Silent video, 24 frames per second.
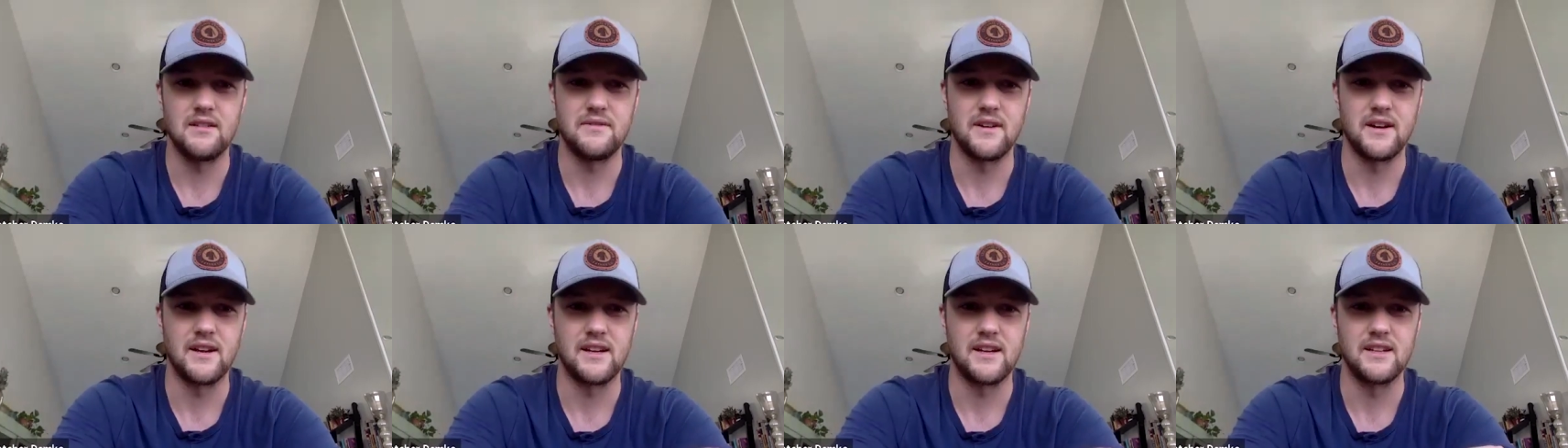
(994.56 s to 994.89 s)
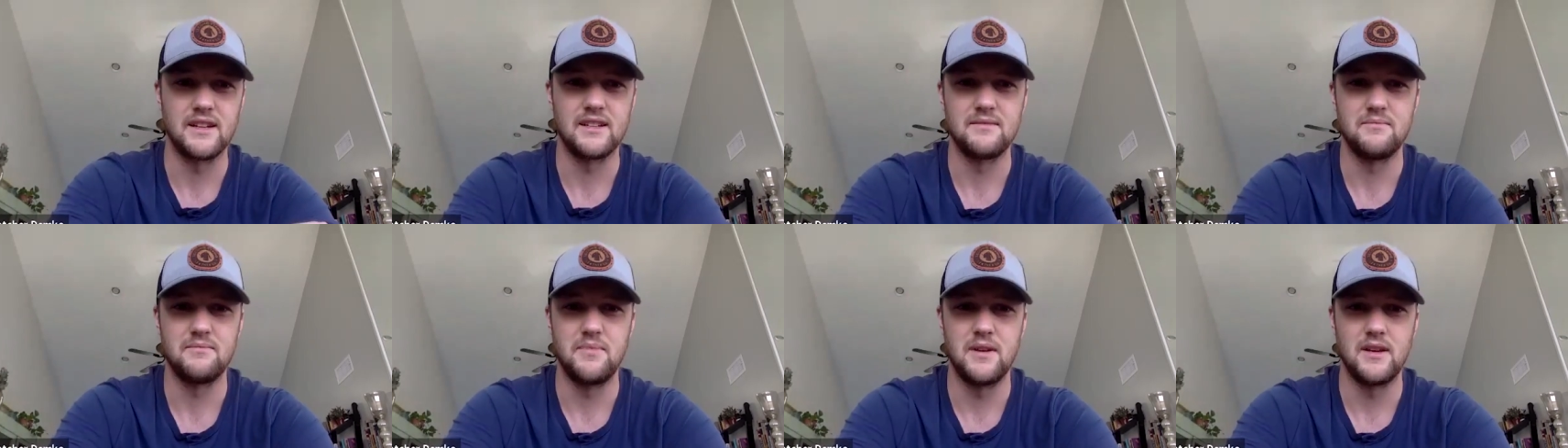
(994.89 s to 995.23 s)
if I
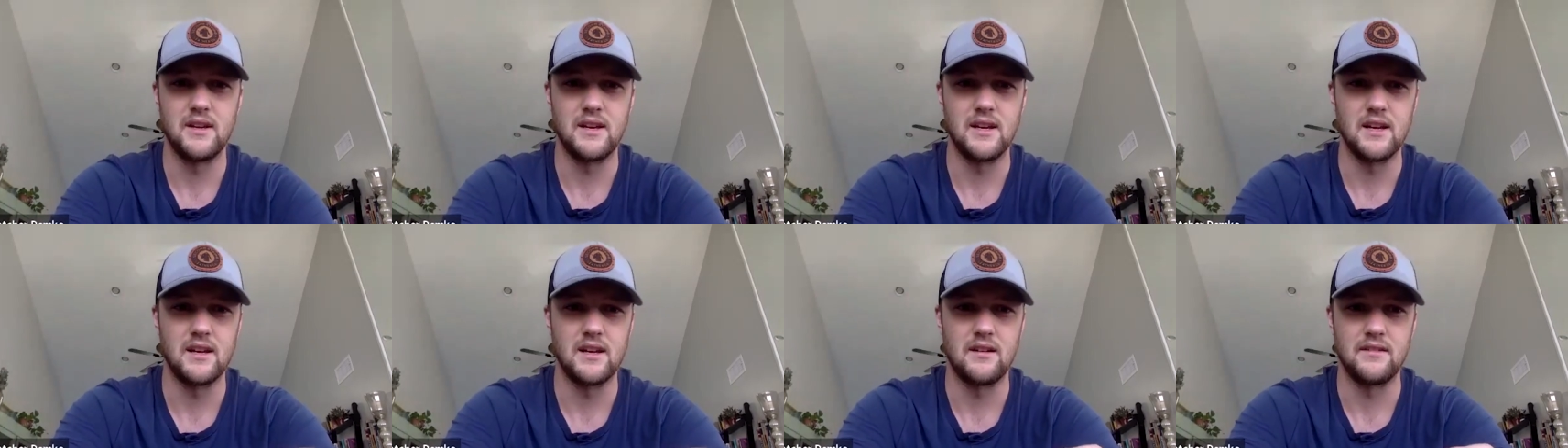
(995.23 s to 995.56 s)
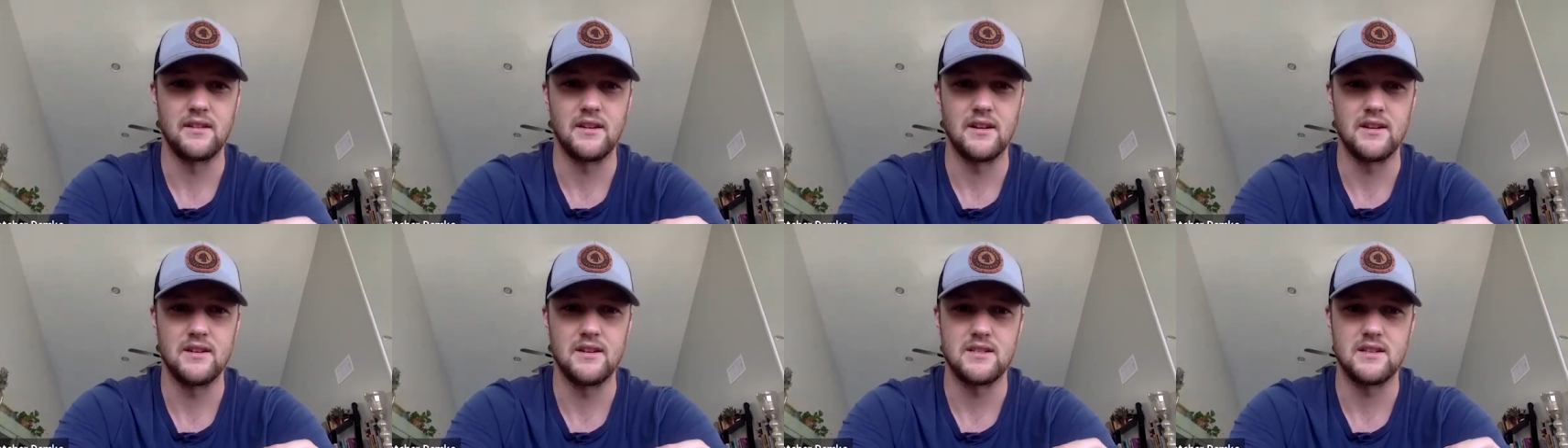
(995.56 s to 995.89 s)
could be getting on
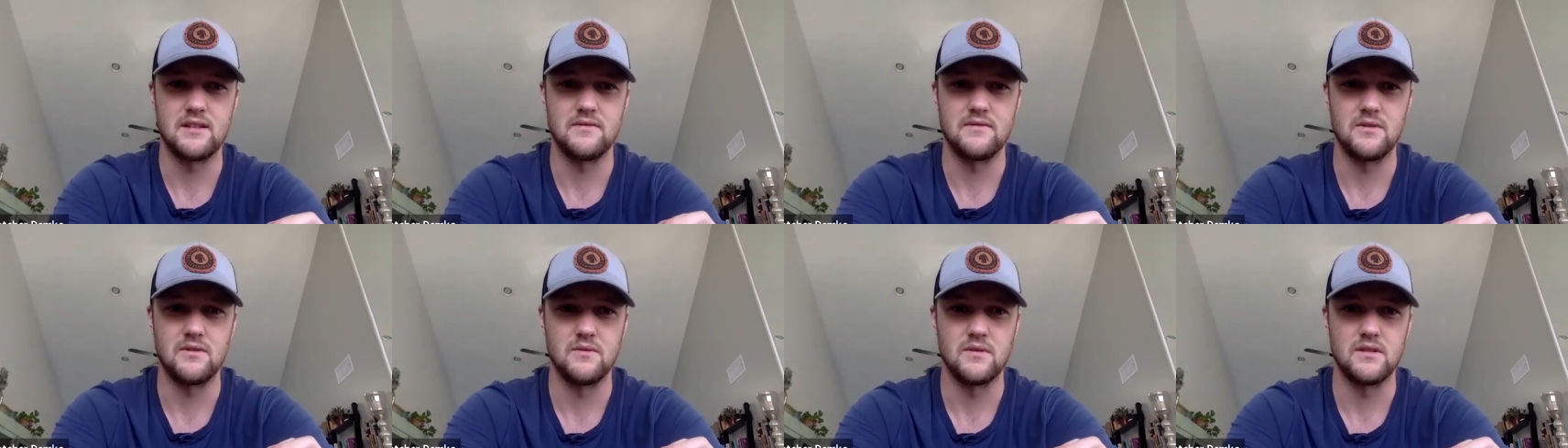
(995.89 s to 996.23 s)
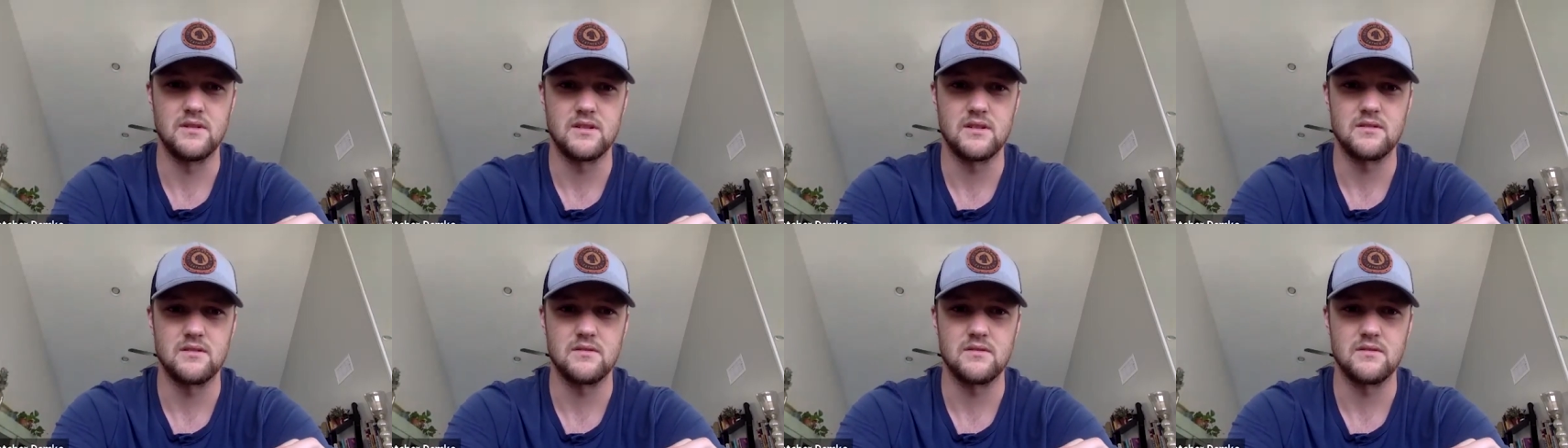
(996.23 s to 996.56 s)
the ice every
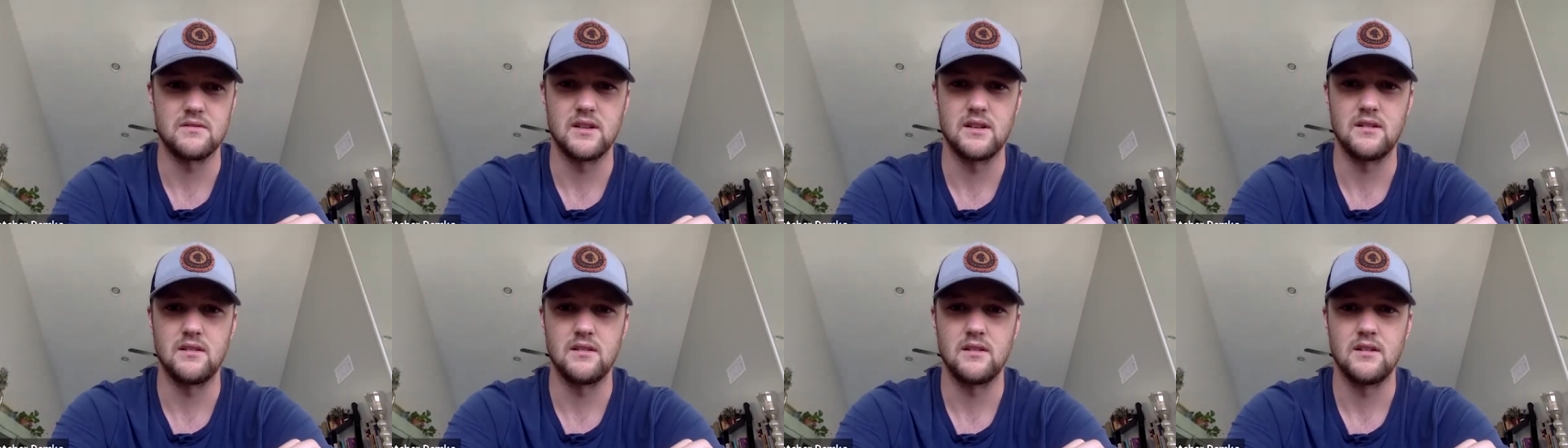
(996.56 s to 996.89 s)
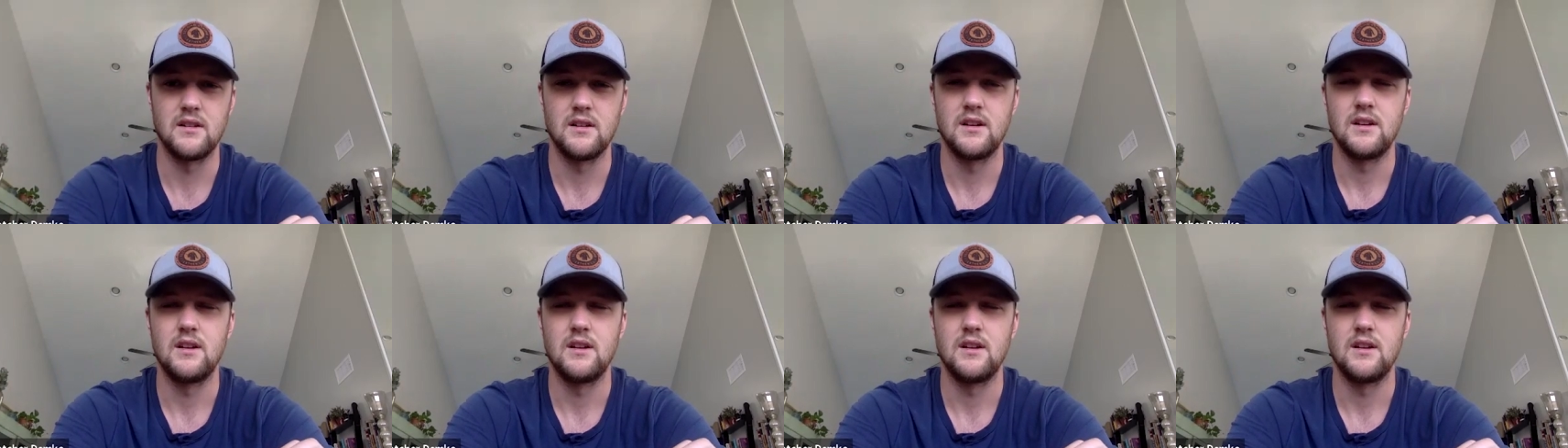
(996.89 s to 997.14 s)
once in a while.